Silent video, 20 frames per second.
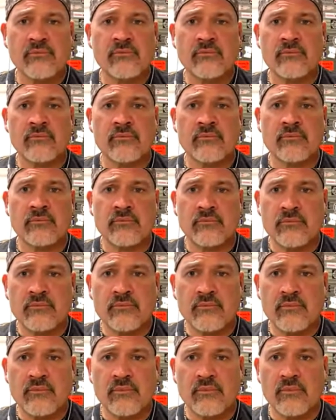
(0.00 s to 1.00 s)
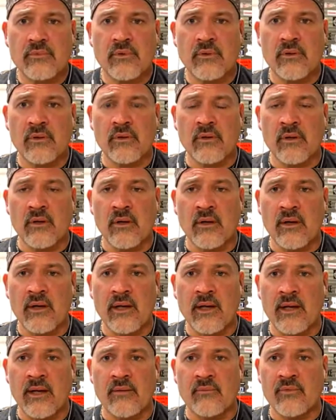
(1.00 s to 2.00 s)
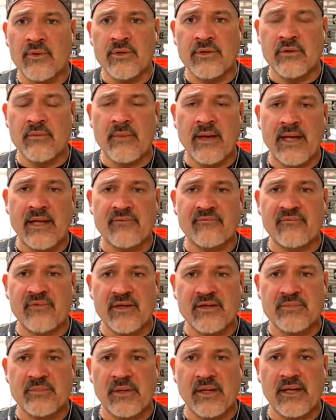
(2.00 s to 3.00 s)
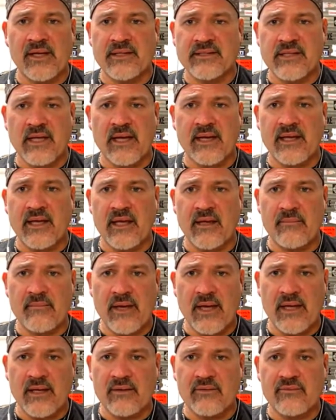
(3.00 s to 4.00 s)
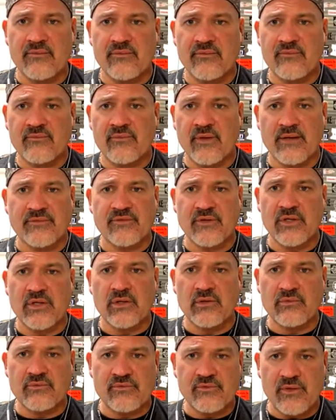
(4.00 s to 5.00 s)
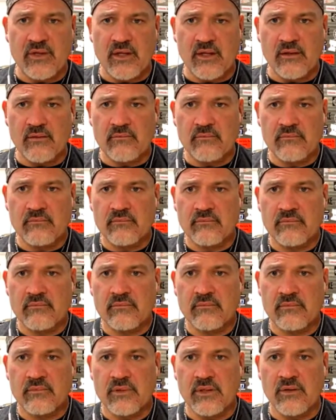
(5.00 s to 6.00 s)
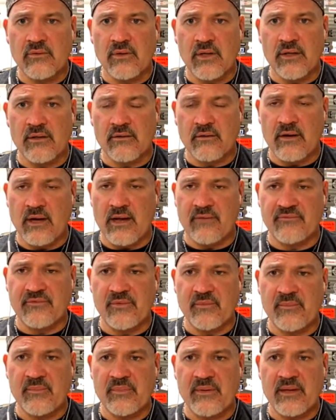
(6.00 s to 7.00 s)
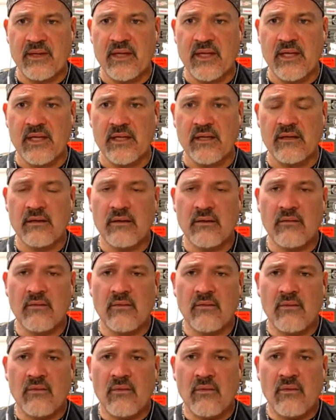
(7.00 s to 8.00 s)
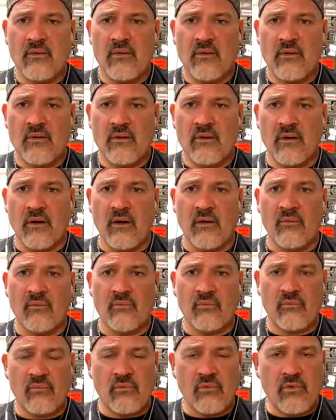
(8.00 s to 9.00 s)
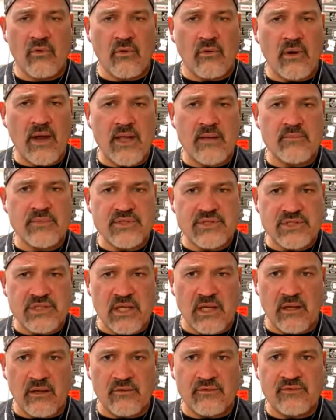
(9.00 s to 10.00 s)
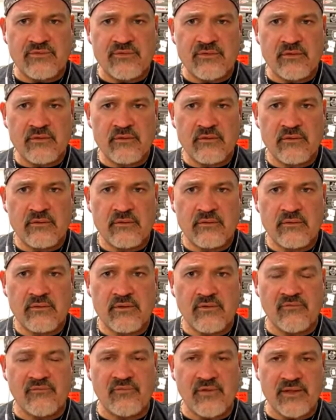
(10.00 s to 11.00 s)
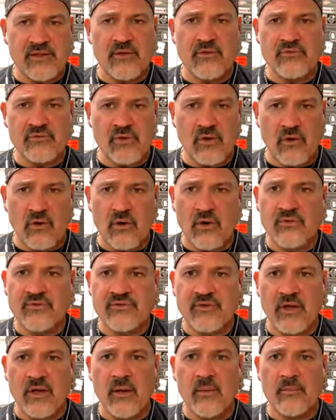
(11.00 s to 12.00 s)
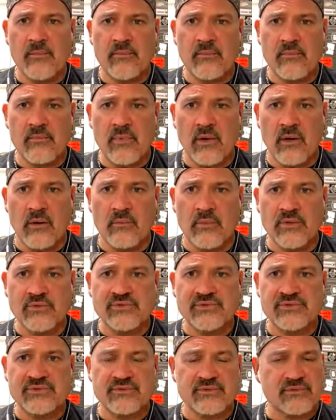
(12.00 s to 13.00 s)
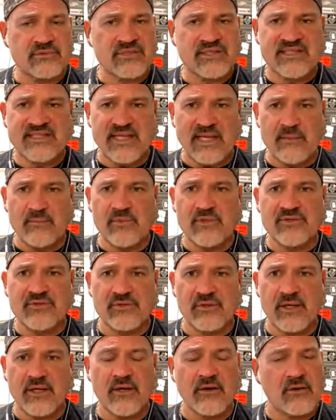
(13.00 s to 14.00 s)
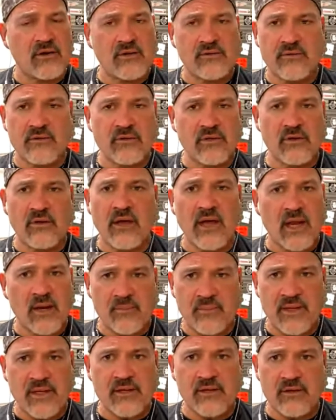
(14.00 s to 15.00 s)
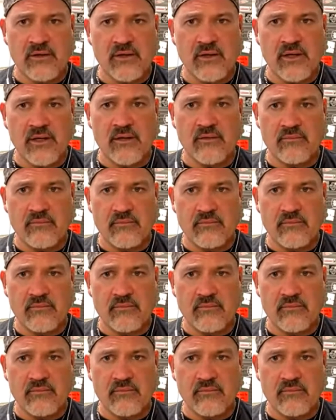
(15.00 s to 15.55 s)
Oh, okay. Uh, and when you're making fixed blades like he makes, that's a huge thing. You either have to be a great machinist to fit those guards up, almost seamlessly, or either you got to be good at